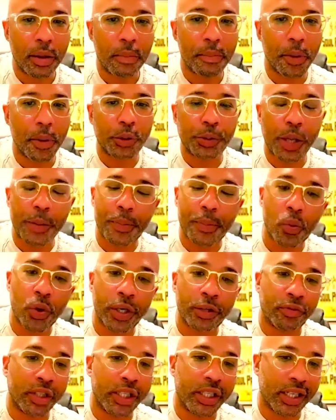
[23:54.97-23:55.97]
most people
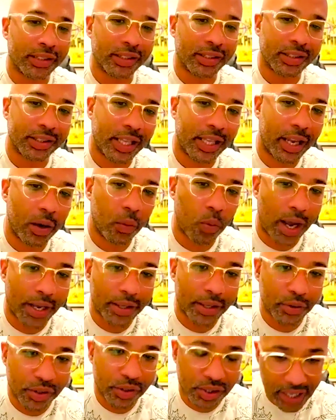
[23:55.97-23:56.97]
wouldn't really understand why
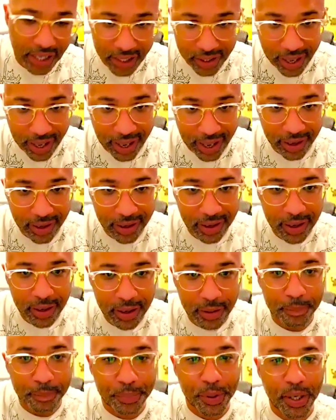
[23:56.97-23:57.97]
you say that.
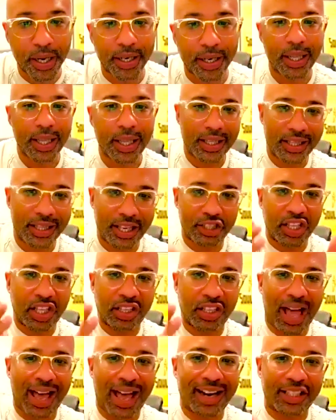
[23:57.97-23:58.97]
But there's a
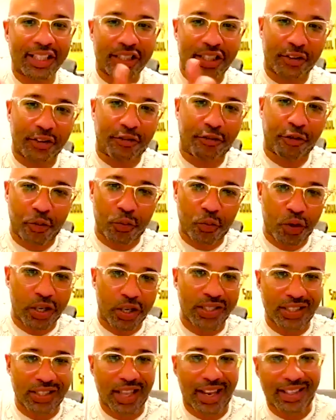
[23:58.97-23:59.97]
lot of different
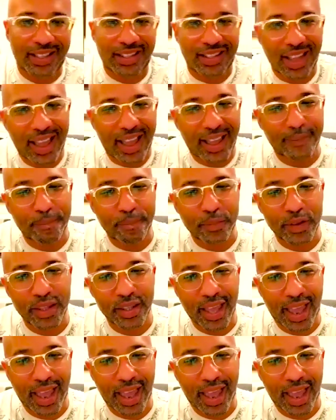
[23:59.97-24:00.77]
ones like that